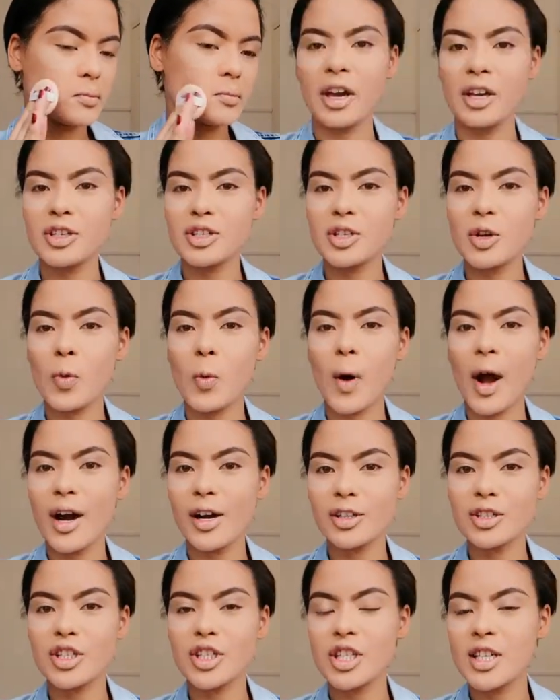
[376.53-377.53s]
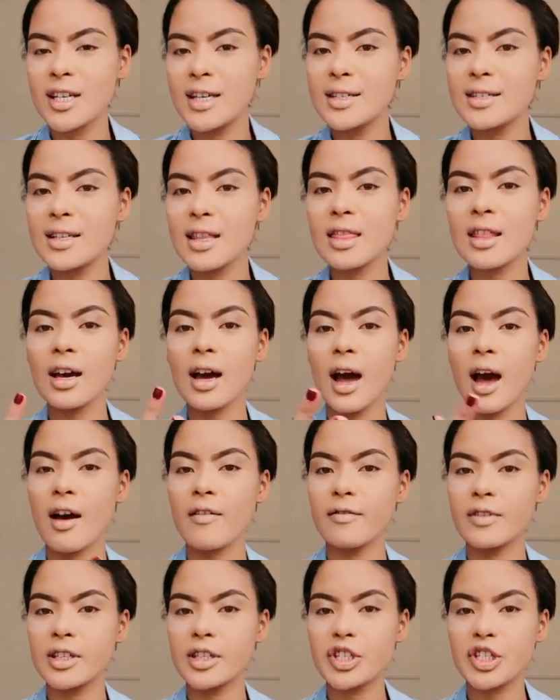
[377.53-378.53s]
Okay, so while she's in the
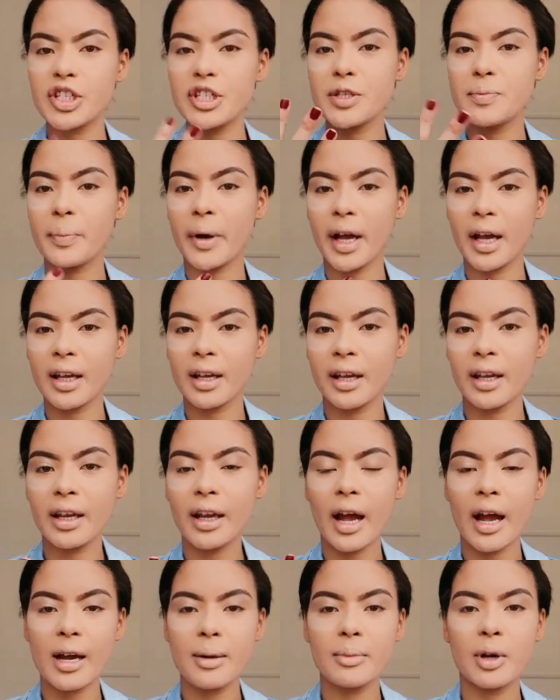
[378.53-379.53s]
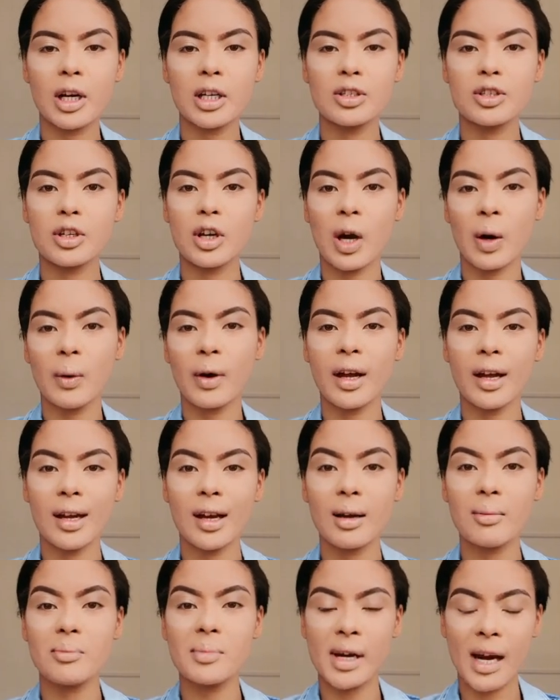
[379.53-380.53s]
oven, she's baking, I'm going to go ahead
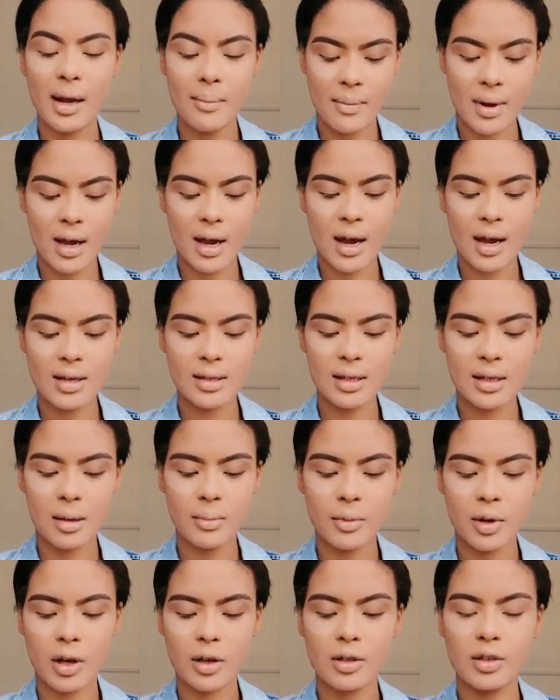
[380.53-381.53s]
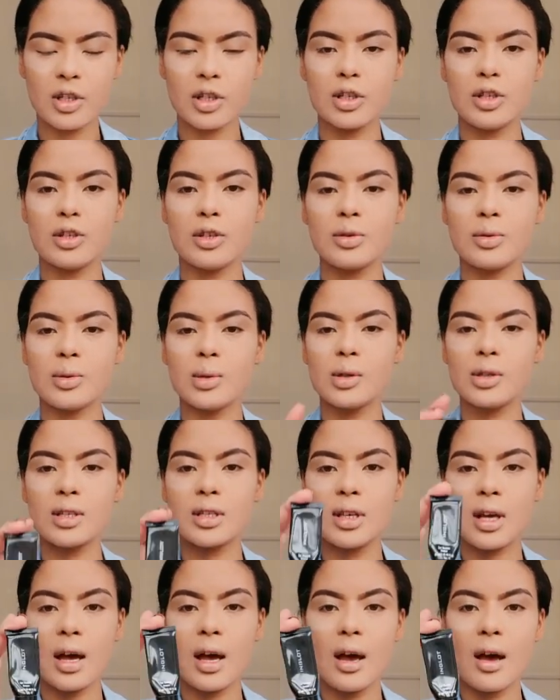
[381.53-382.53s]
and prime my eyes, and I'm going to
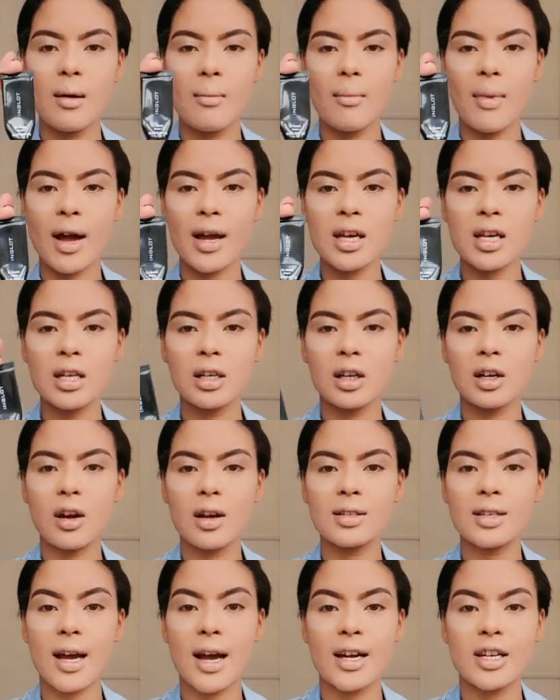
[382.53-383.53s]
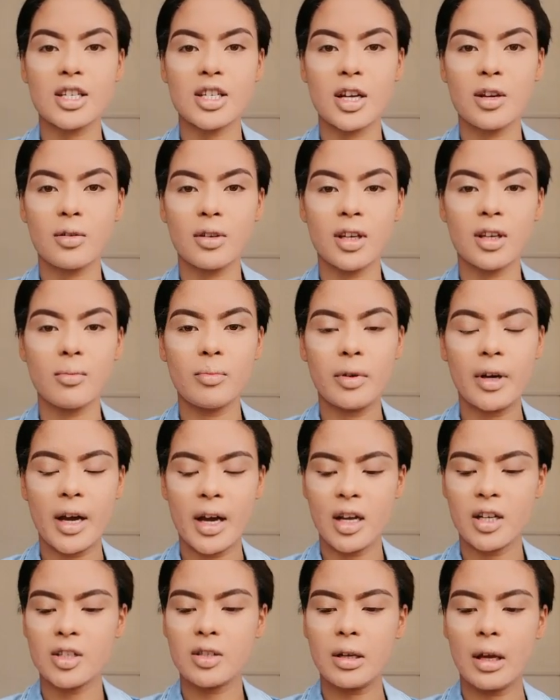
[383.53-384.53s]
use my Inglot eyeshadow keeper.
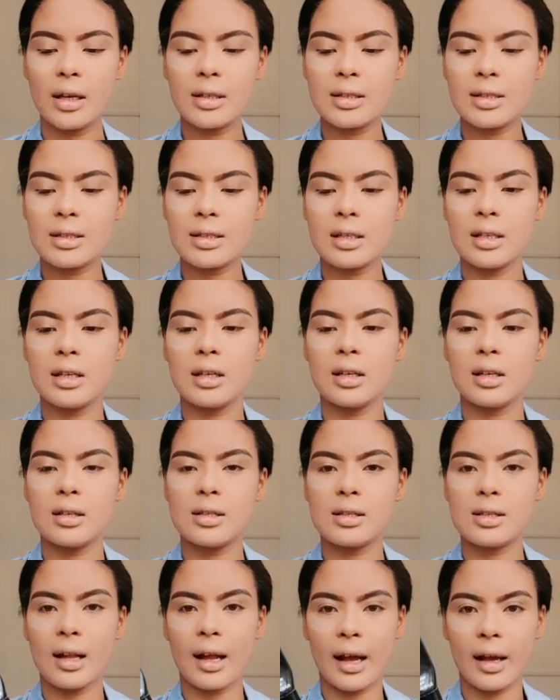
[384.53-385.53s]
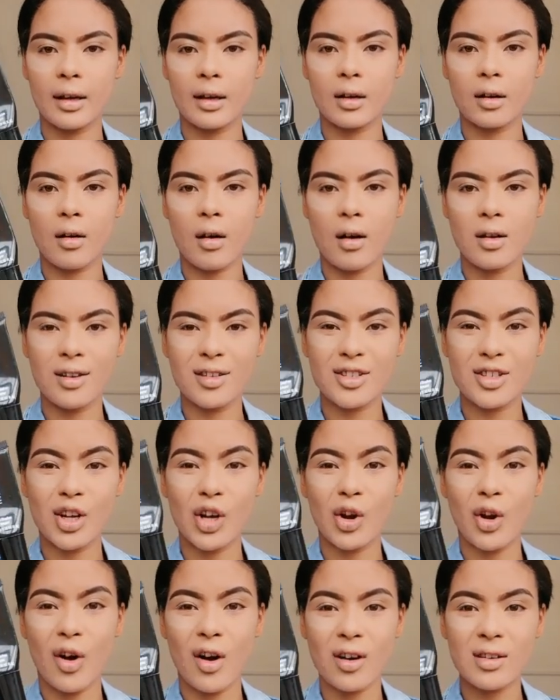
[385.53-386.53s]
As you can see, it's like on its
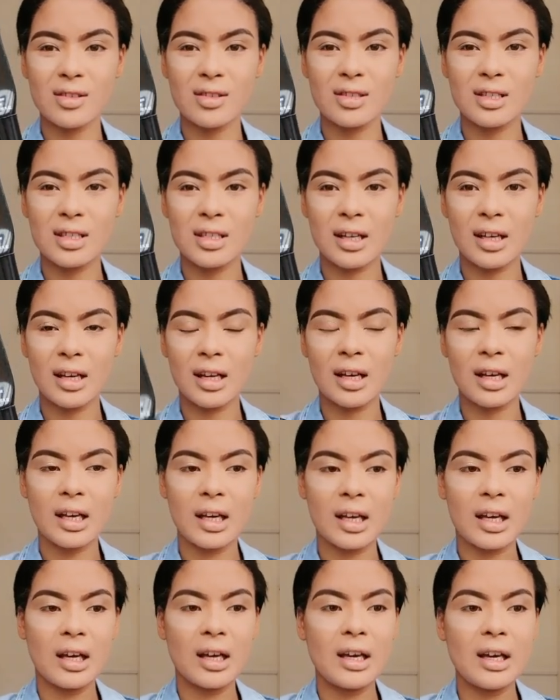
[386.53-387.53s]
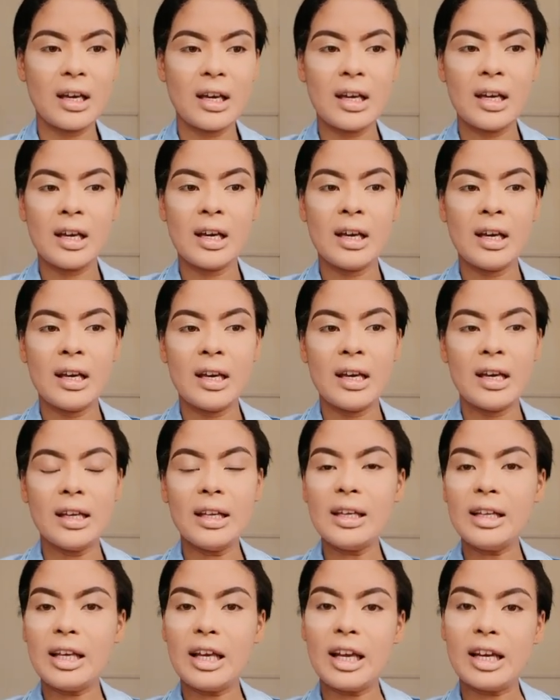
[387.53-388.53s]
last,
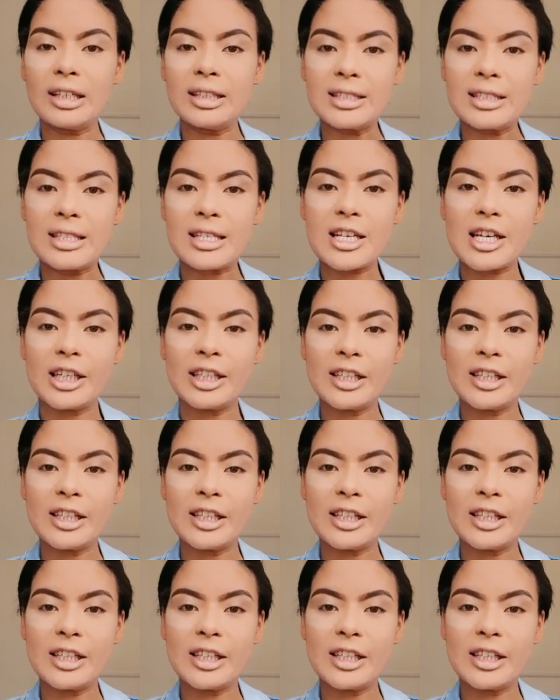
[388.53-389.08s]
and